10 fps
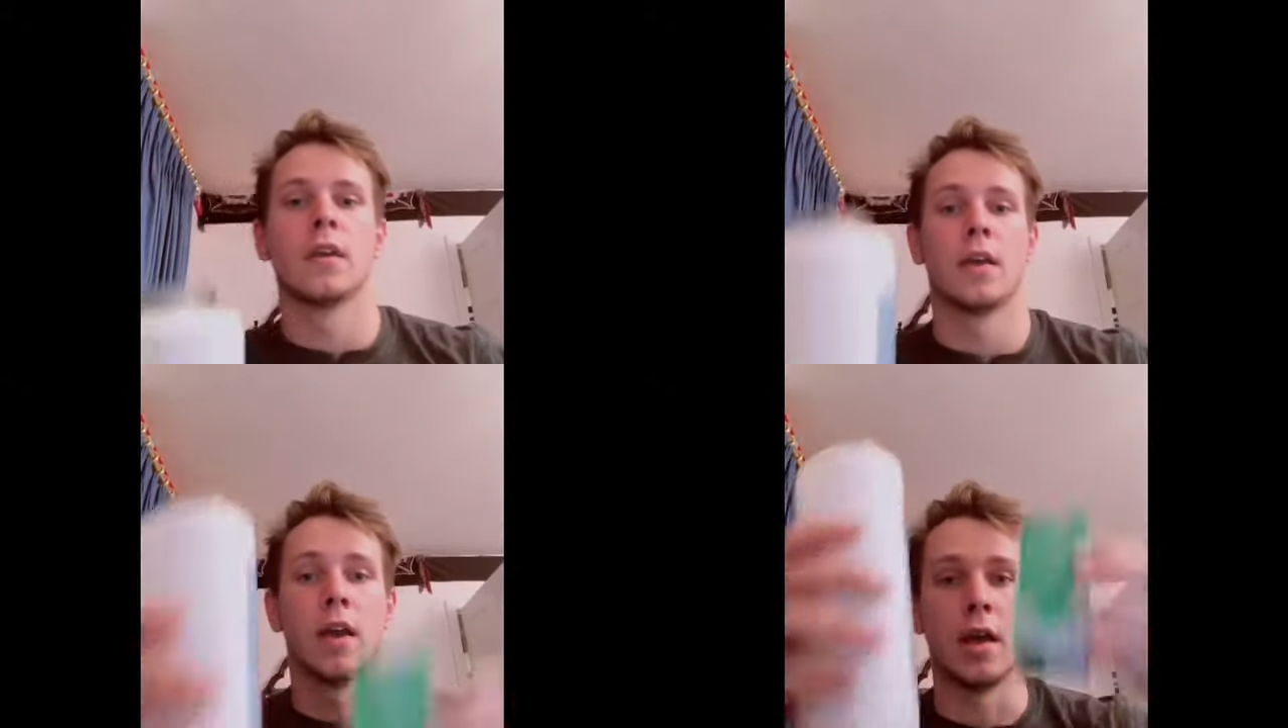
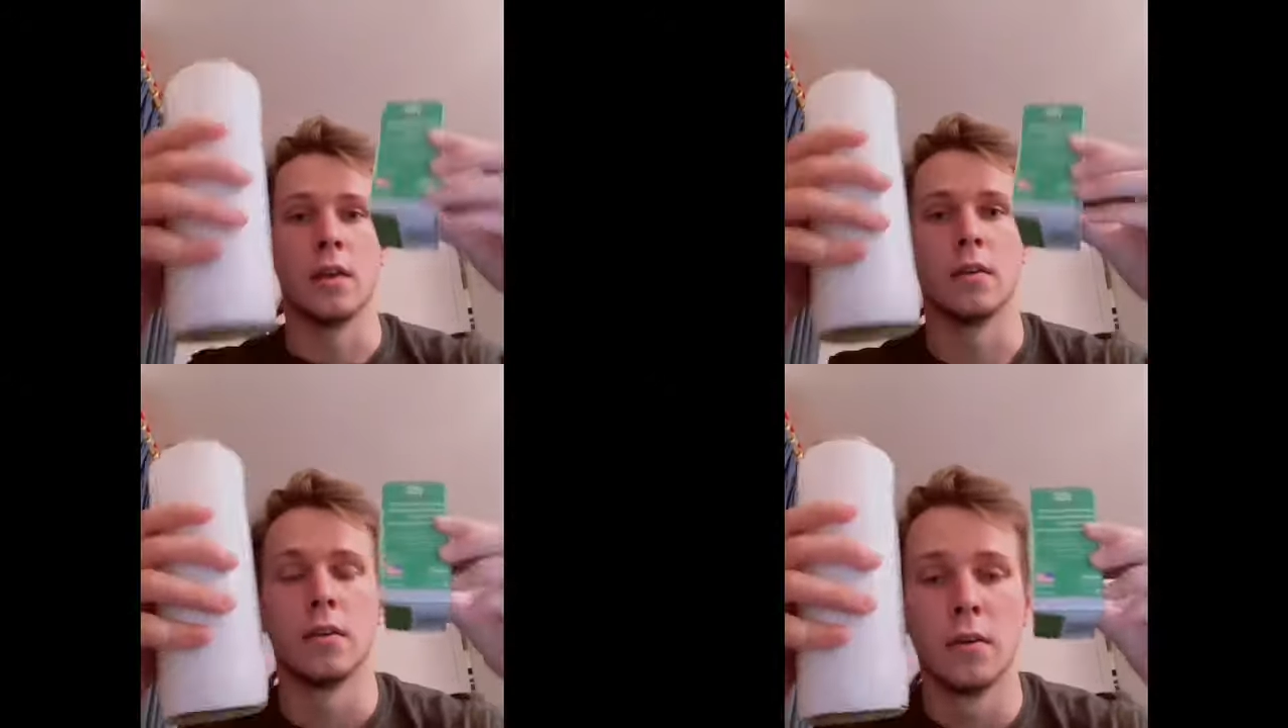
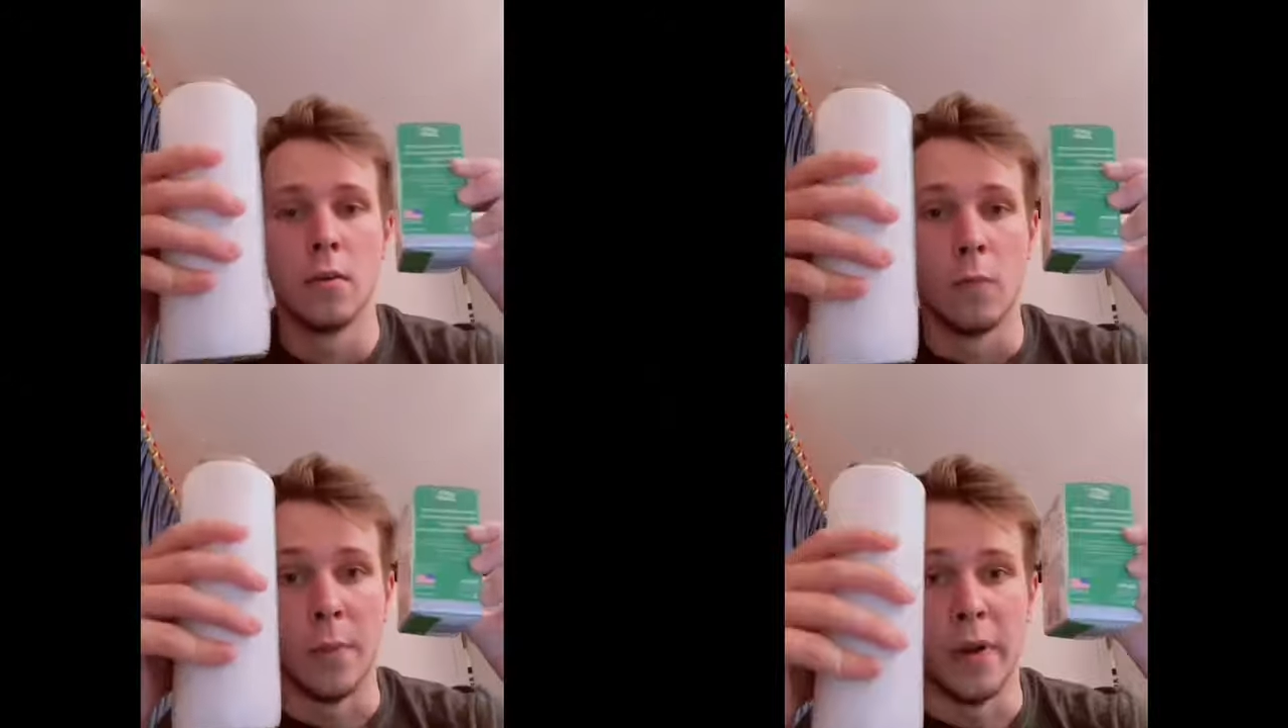And
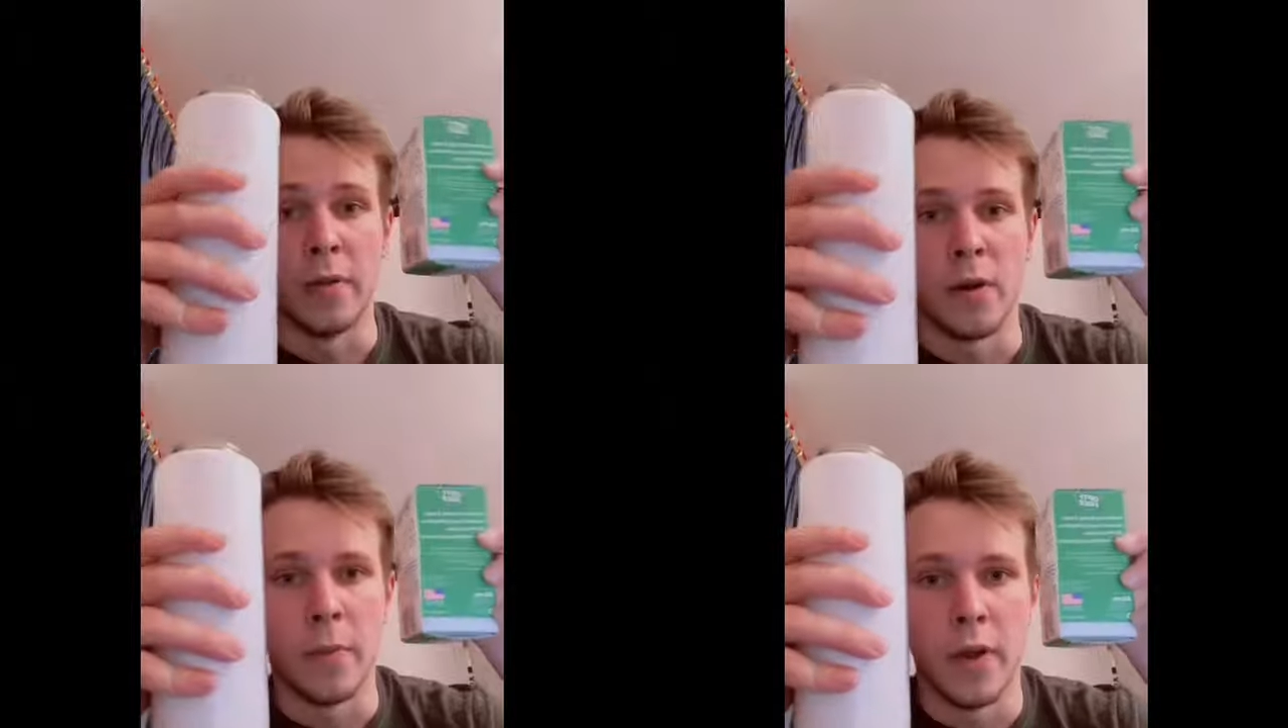when we
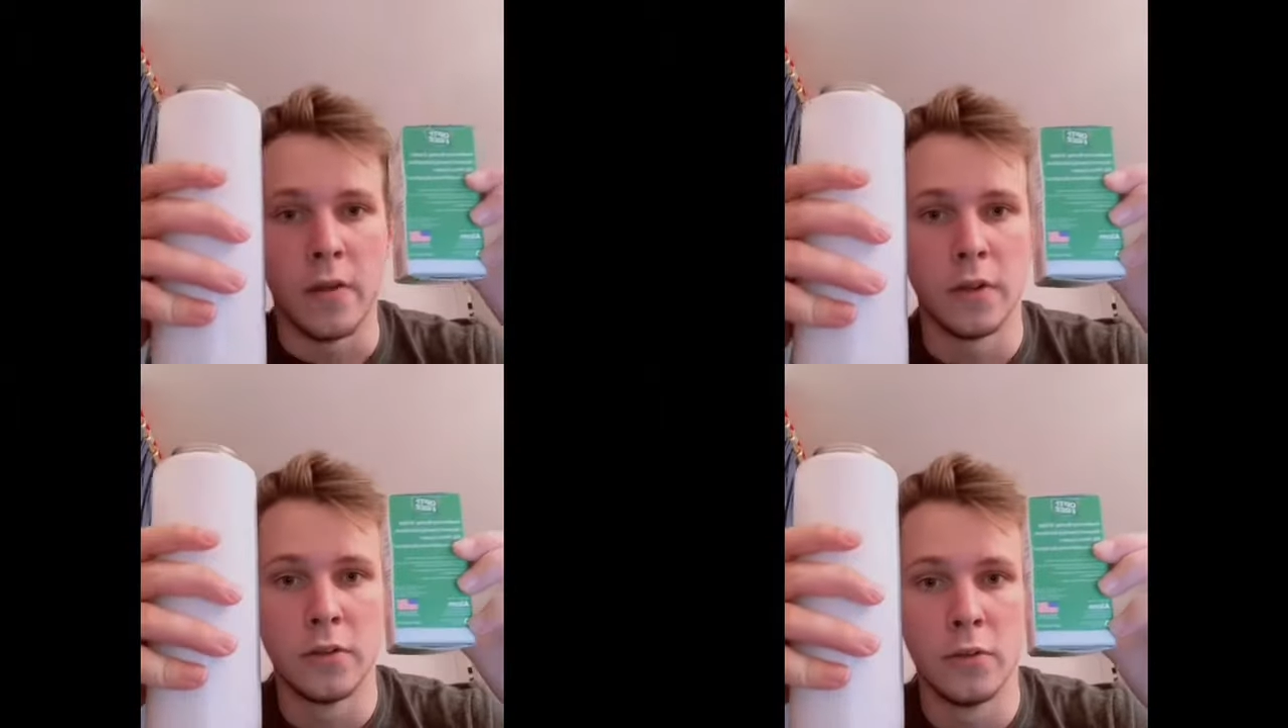were
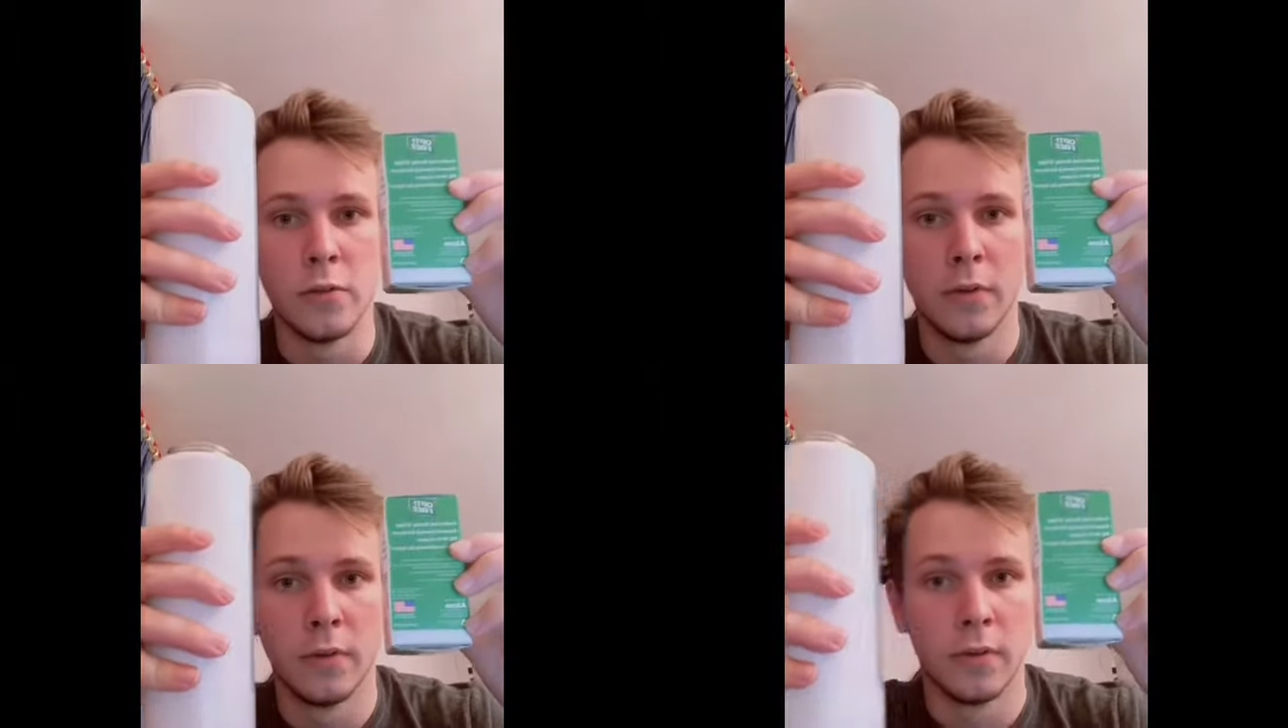comparing the two,